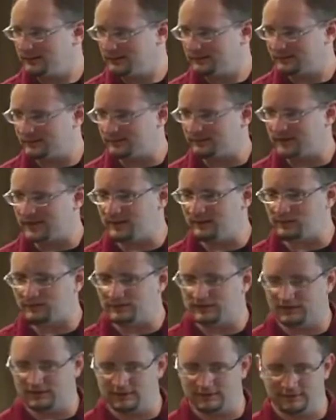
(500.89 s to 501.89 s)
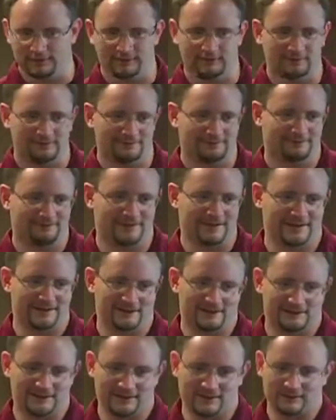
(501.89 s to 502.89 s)
say, 5% of their
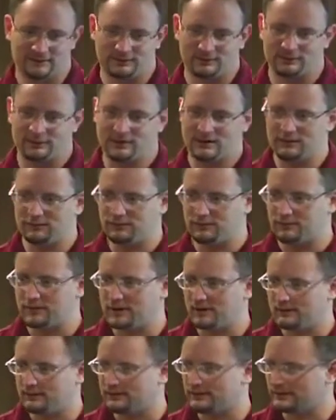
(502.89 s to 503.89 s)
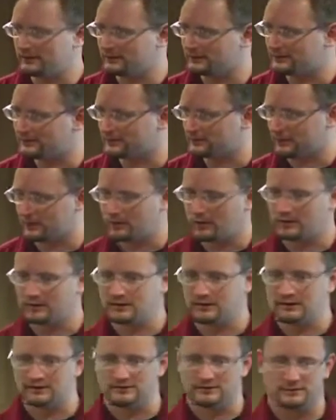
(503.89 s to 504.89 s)
daily schedule trying to repair things that were
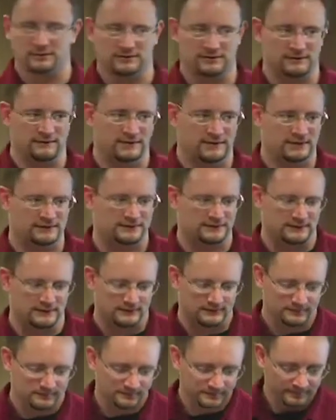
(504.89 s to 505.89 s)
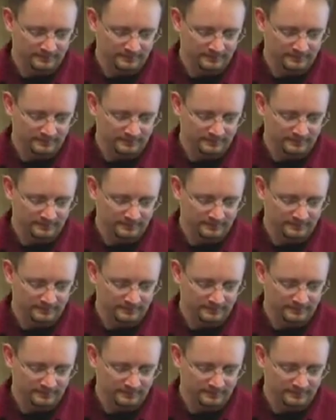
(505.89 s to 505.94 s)
broken at a specific incident.